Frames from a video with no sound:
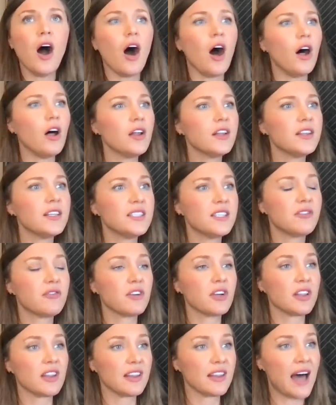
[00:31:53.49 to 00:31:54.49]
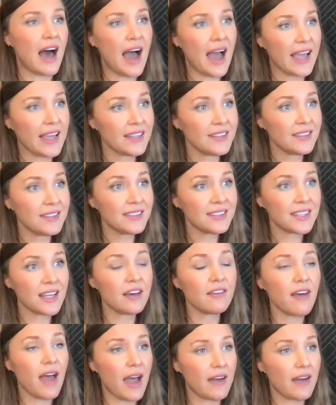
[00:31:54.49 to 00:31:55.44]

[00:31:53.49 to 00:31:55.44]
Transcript: all of the different lines of